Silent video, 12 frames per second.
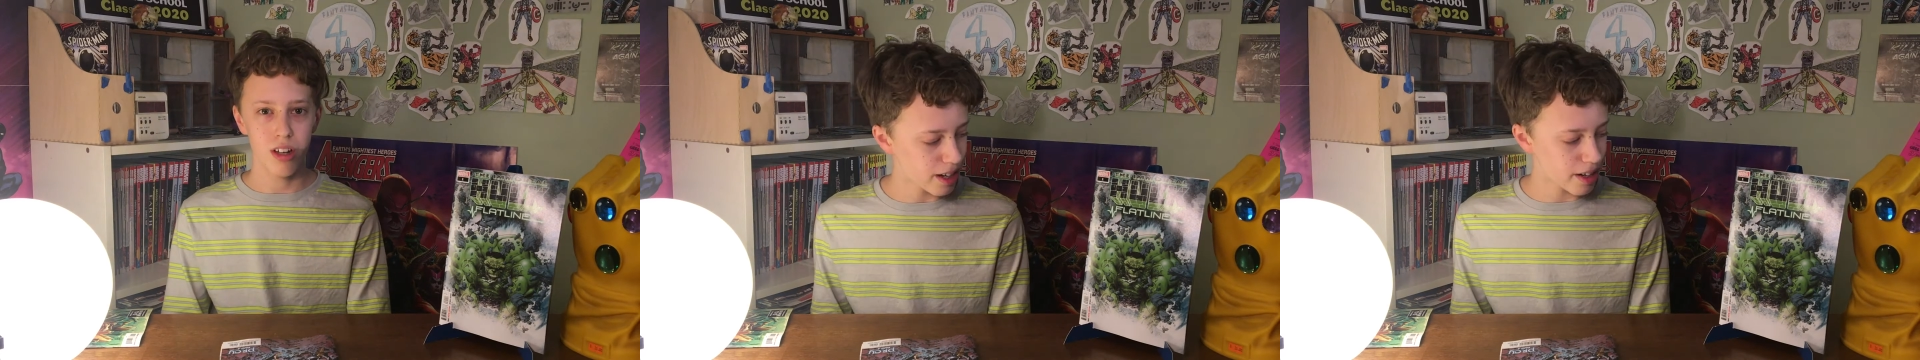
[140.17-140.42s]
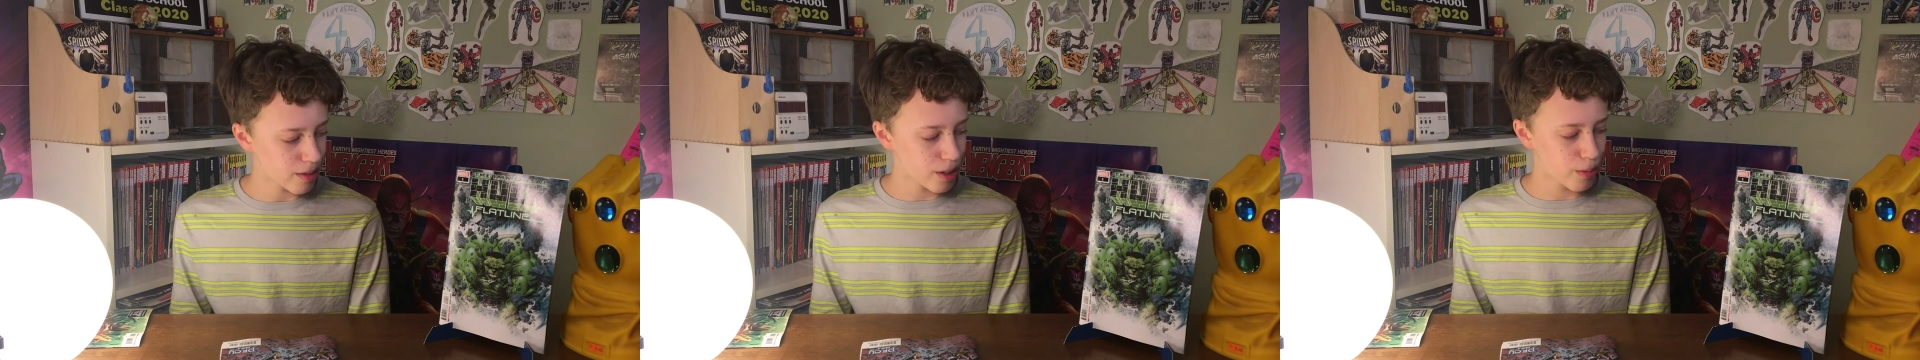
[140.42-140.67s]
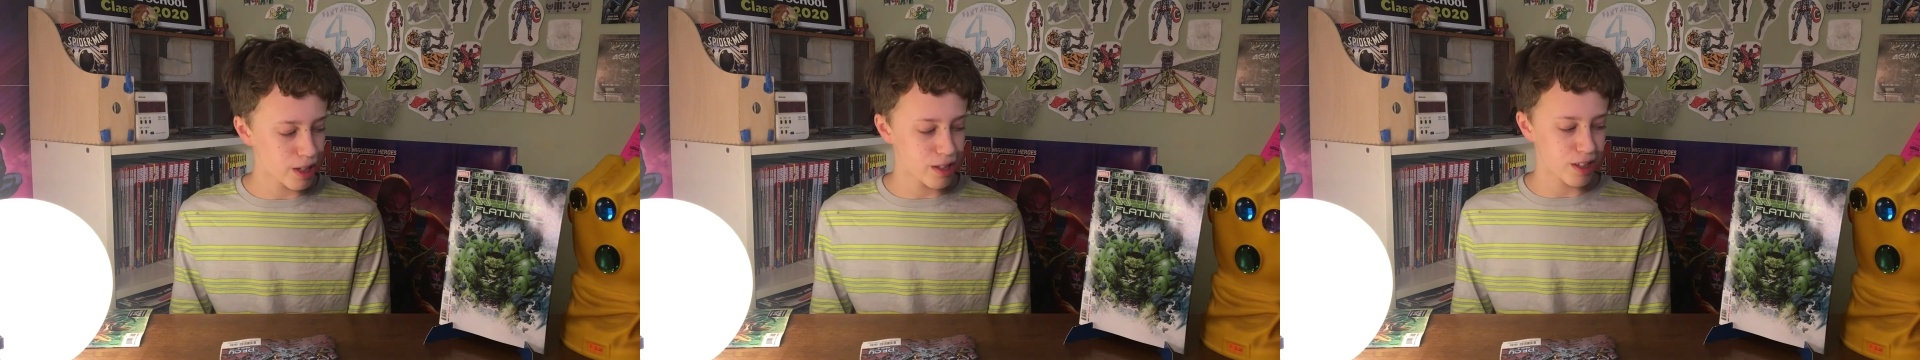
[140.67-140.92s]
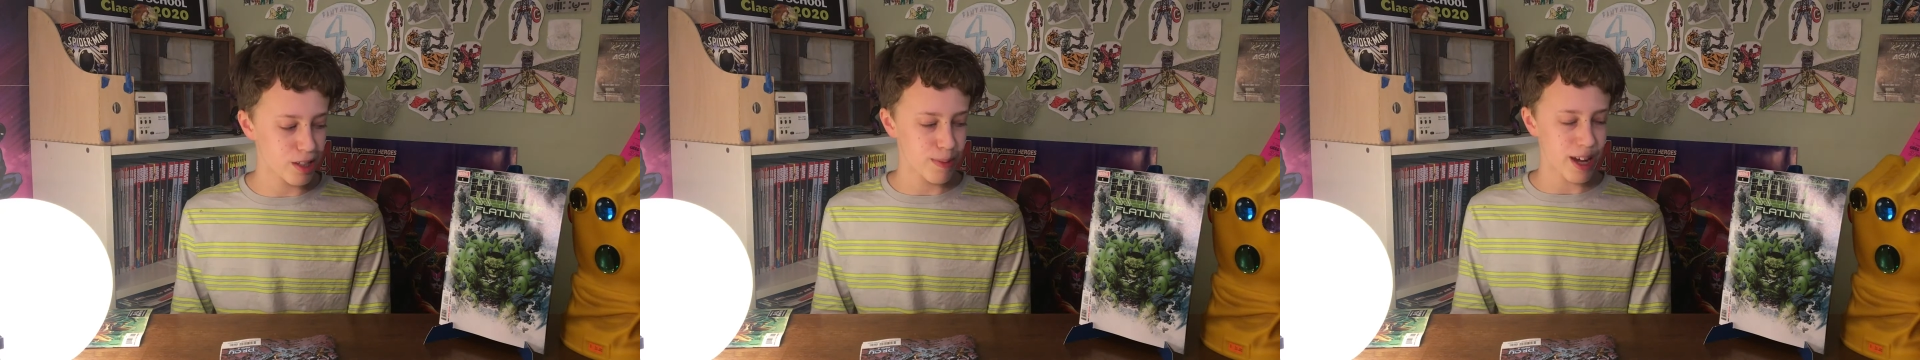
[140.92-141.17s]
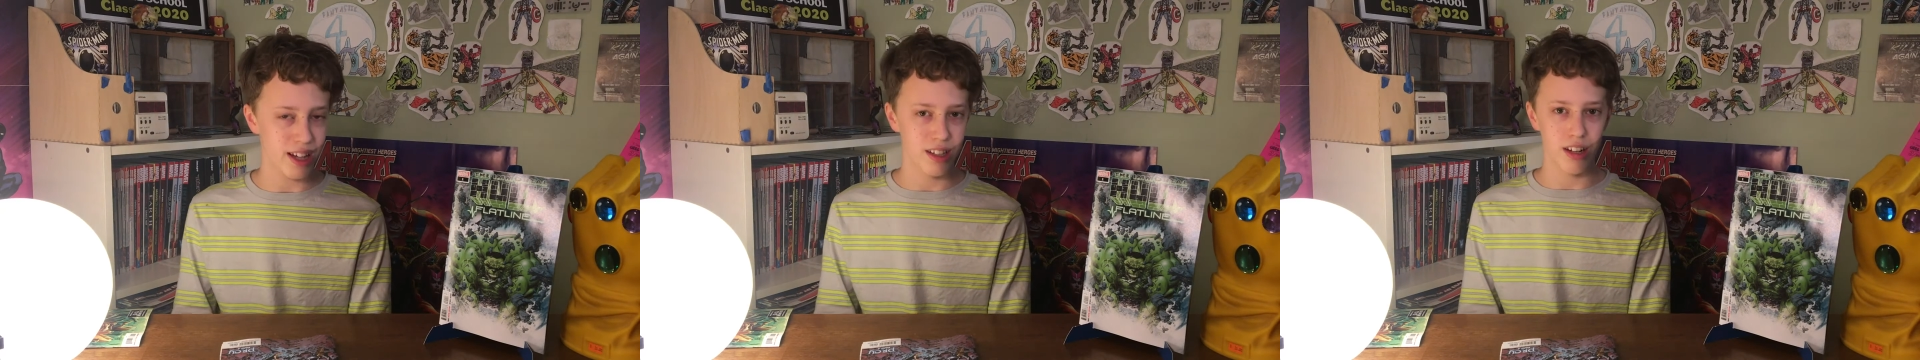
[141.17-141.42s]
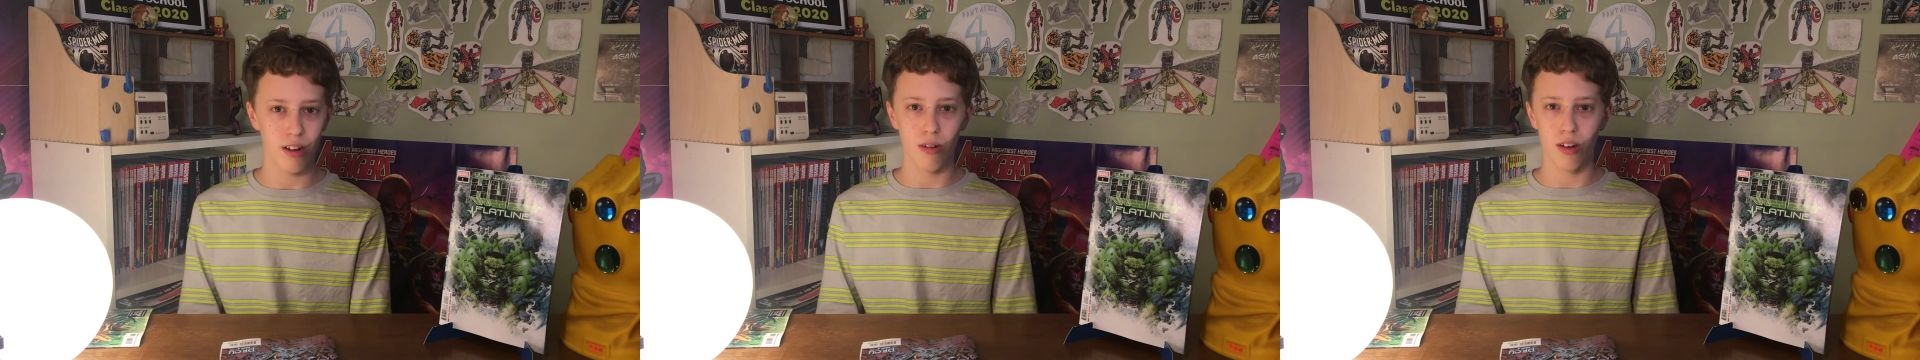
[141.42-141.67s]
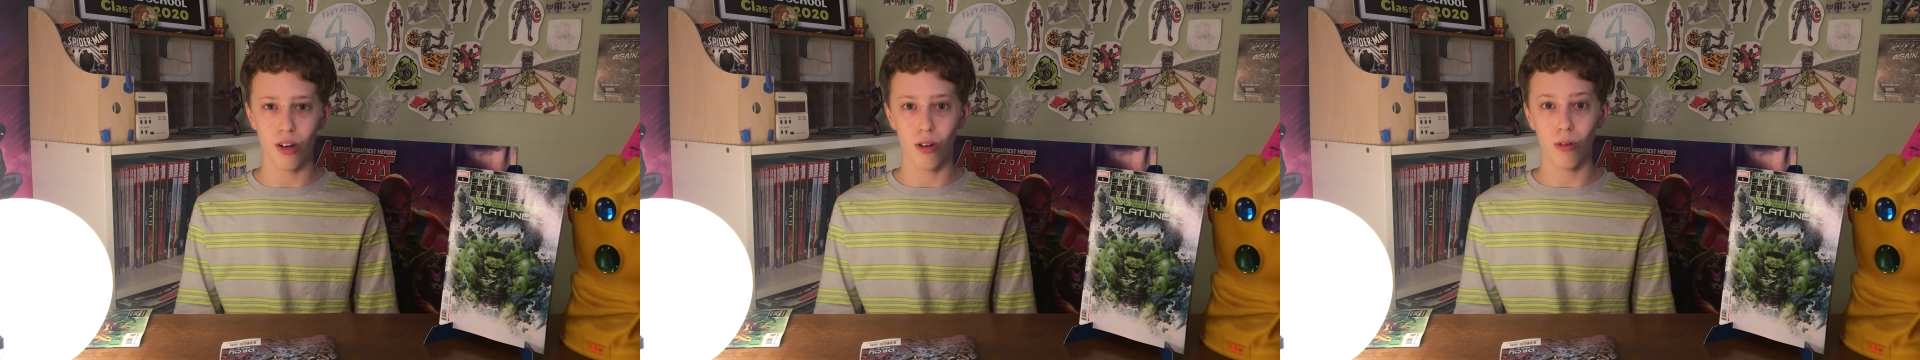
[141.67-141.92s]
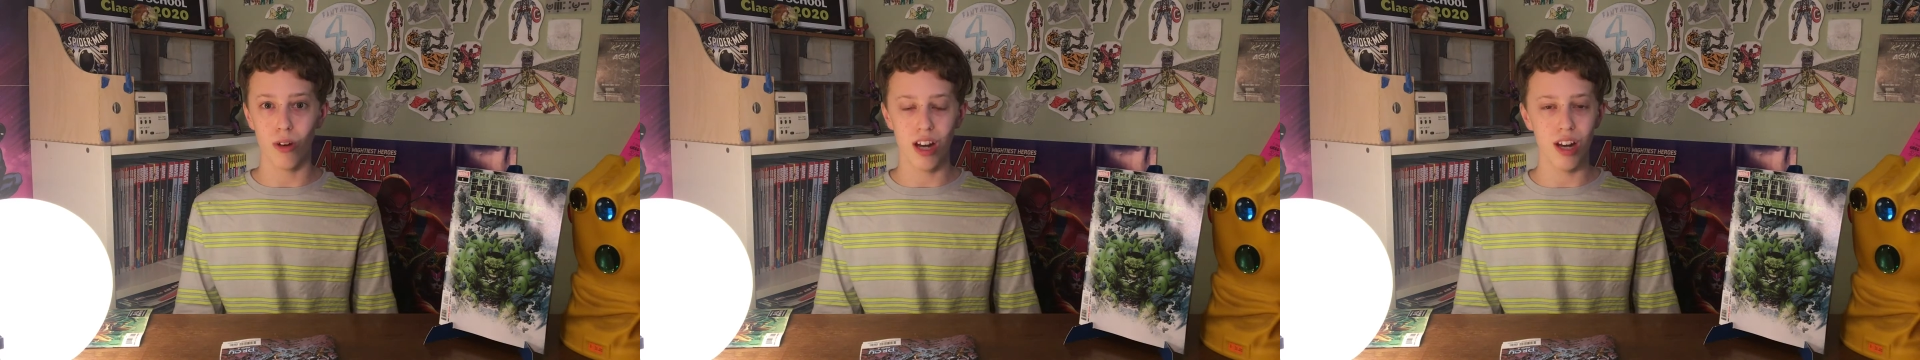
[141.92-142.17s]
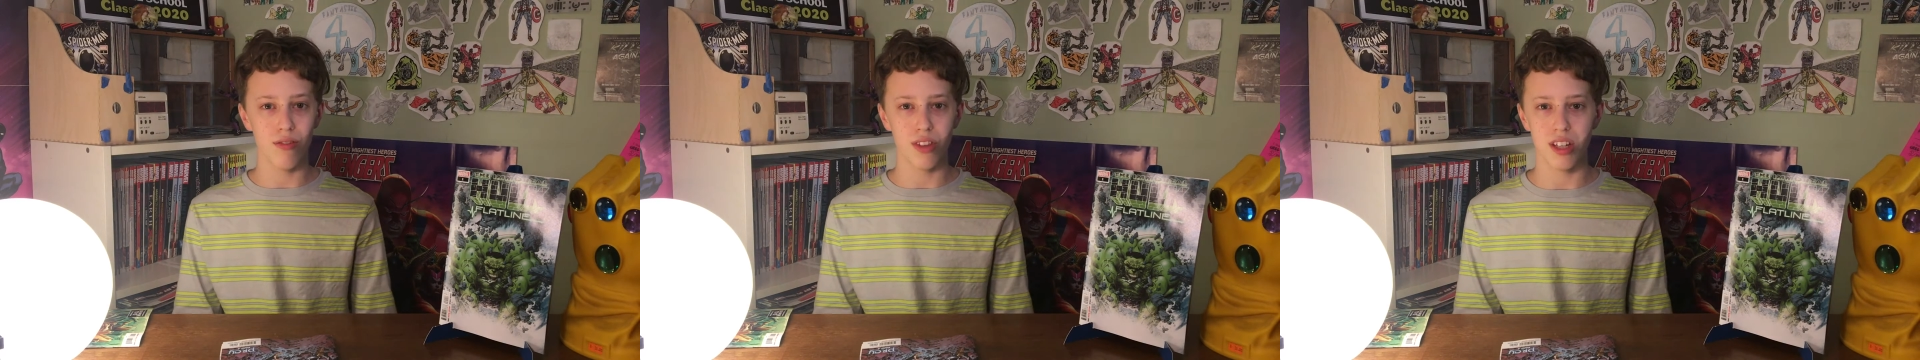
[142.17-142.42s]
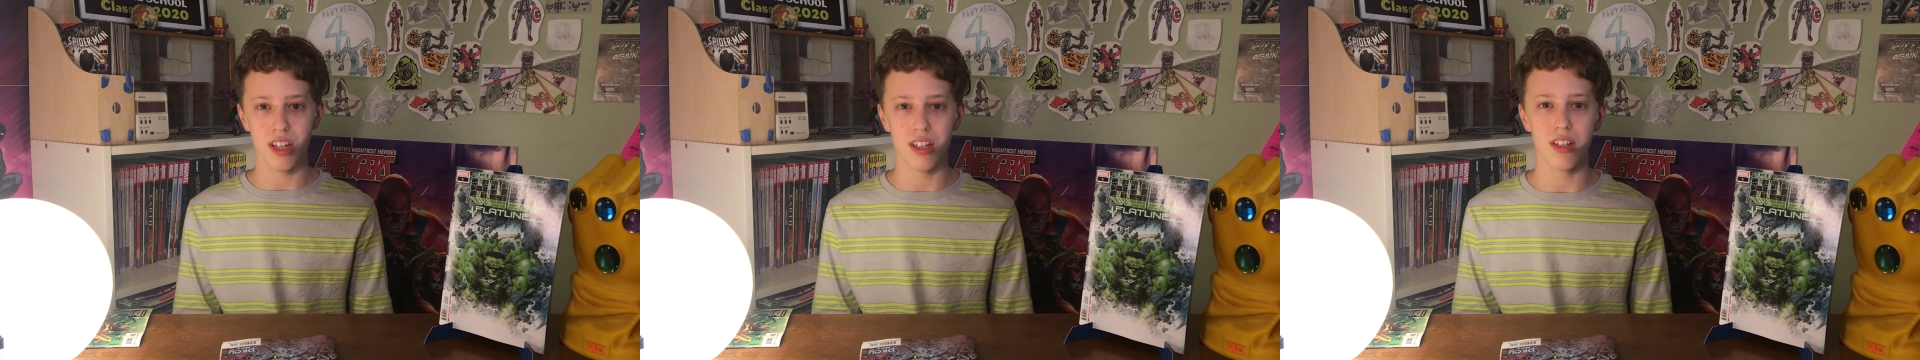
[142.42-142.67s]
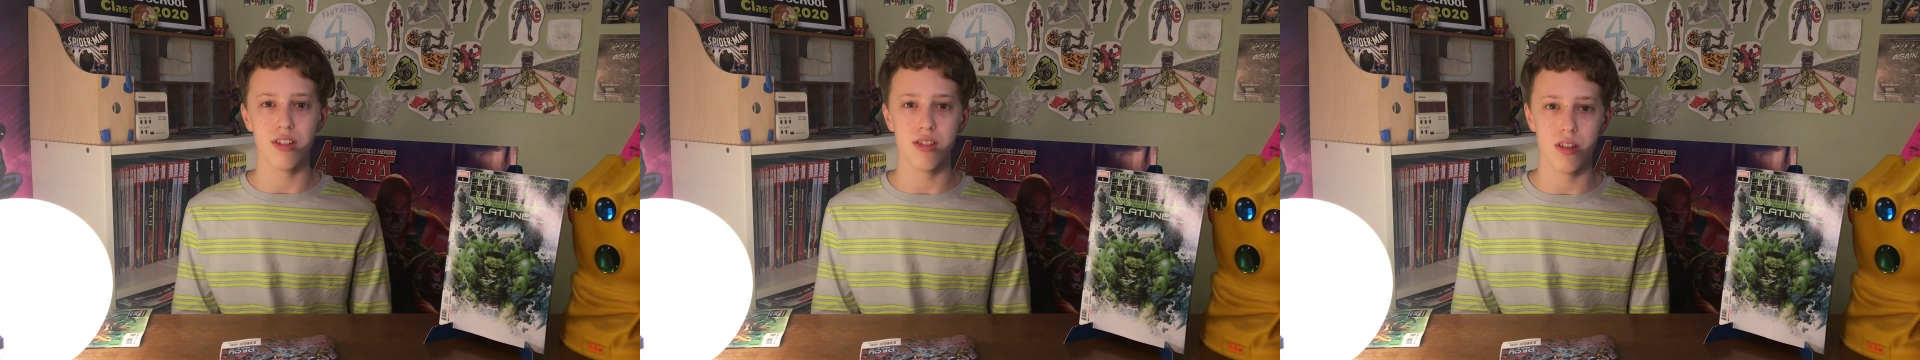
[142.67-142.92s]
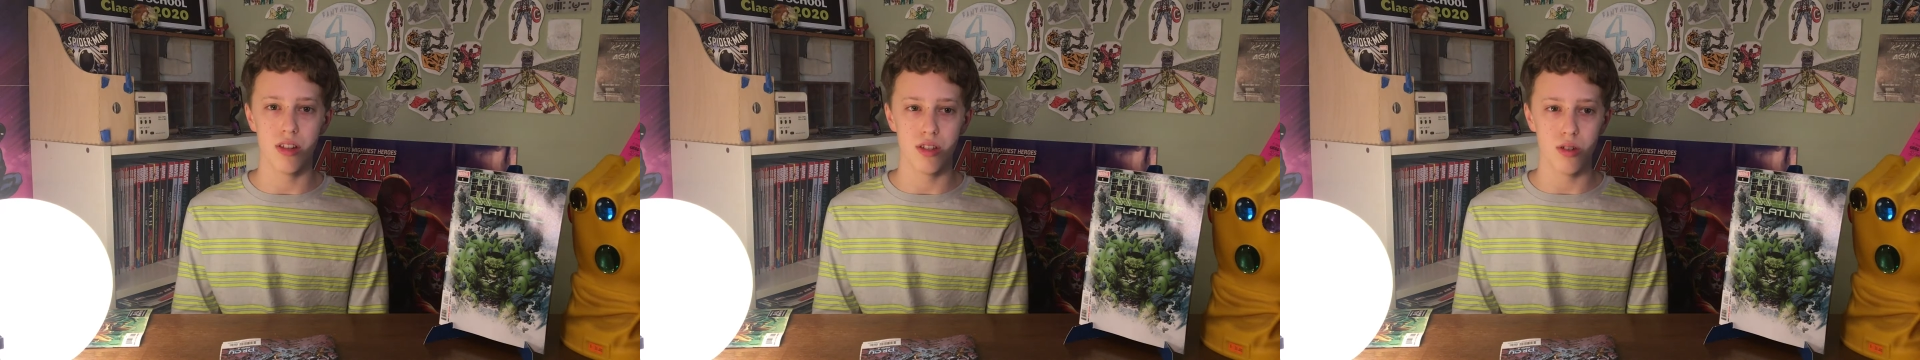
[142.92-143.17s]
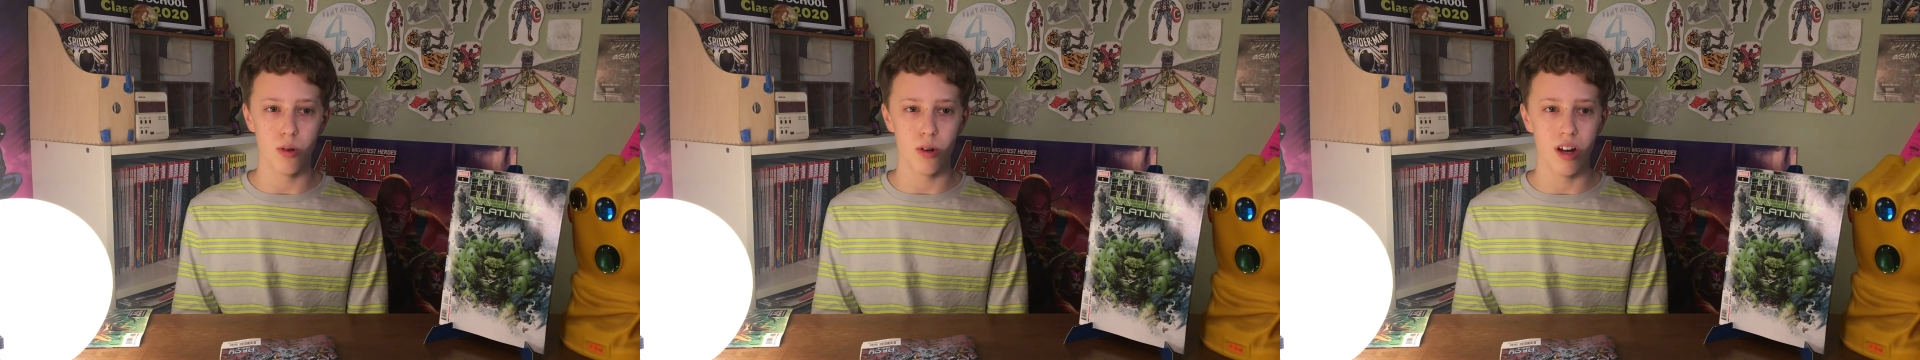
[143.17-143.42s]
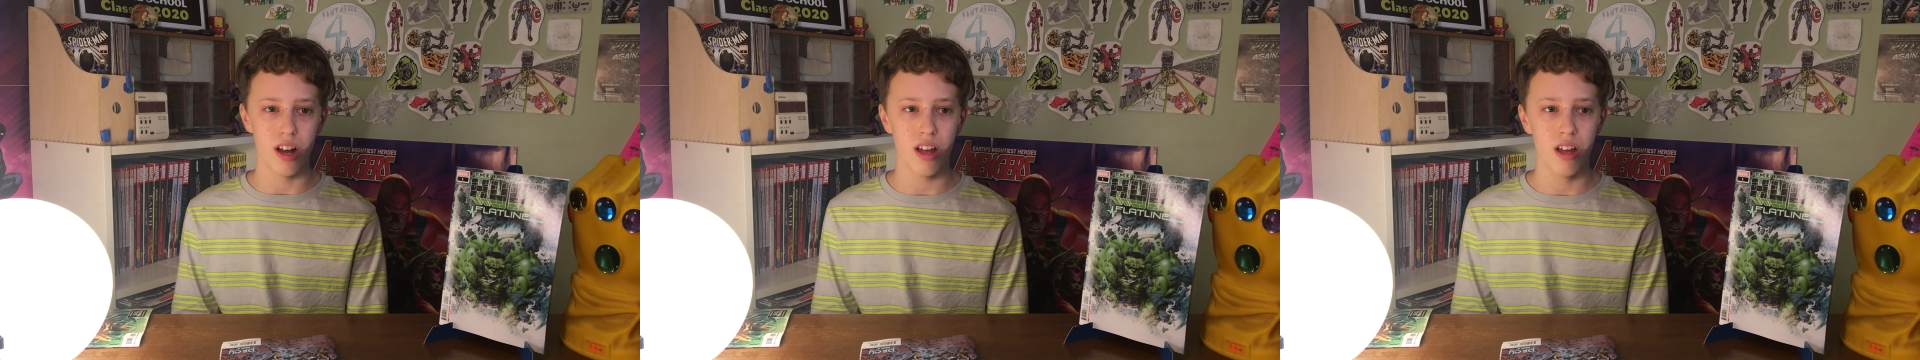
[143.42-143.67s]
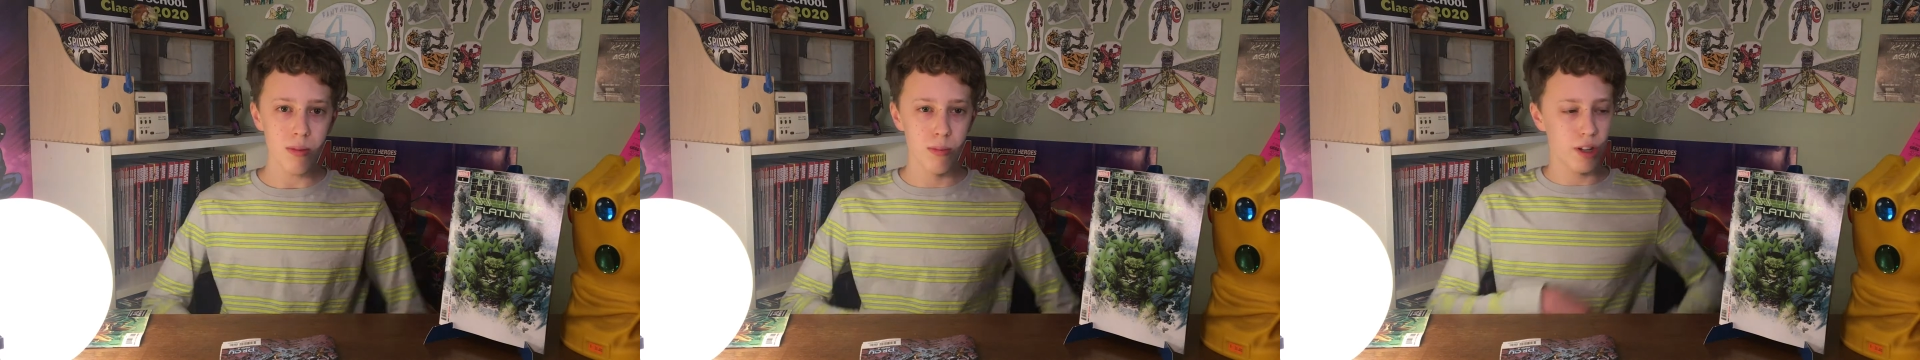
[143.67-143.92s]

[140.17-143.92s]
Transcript: I don't know what to expect. I don't know any of the details on the story,